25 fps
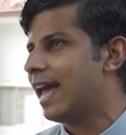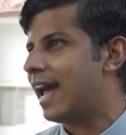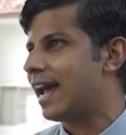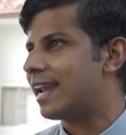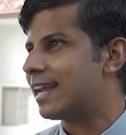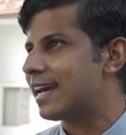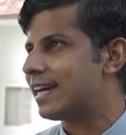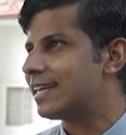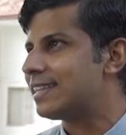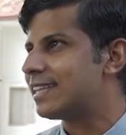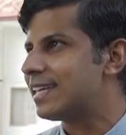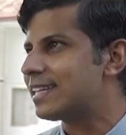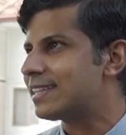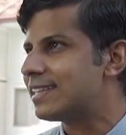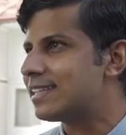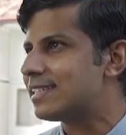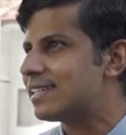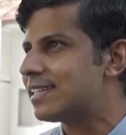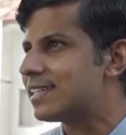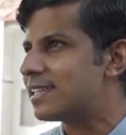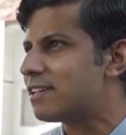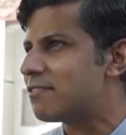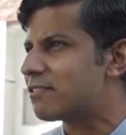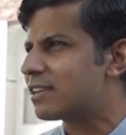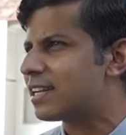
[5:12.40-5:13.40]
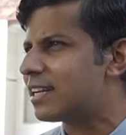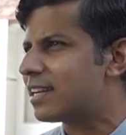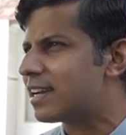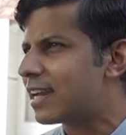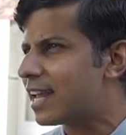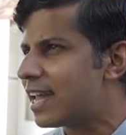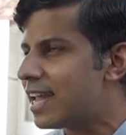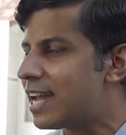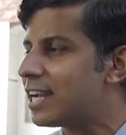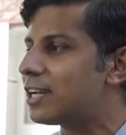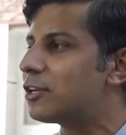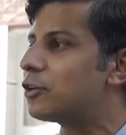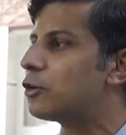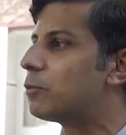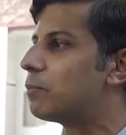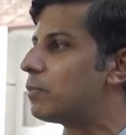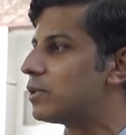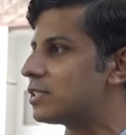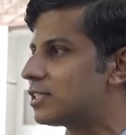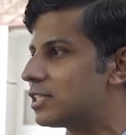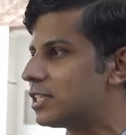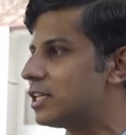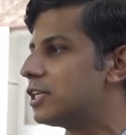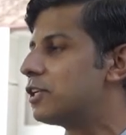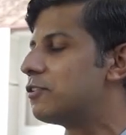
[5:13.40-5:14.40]
and I think this is a great
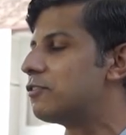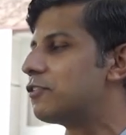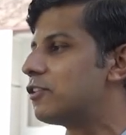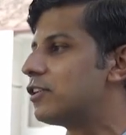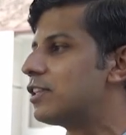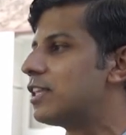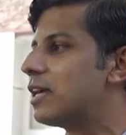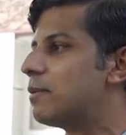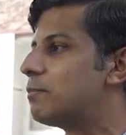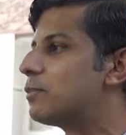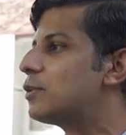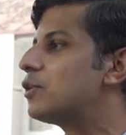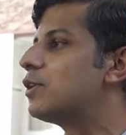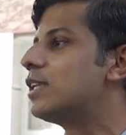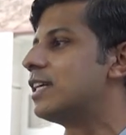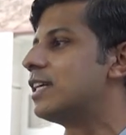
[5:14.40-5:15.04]
opportunity for them to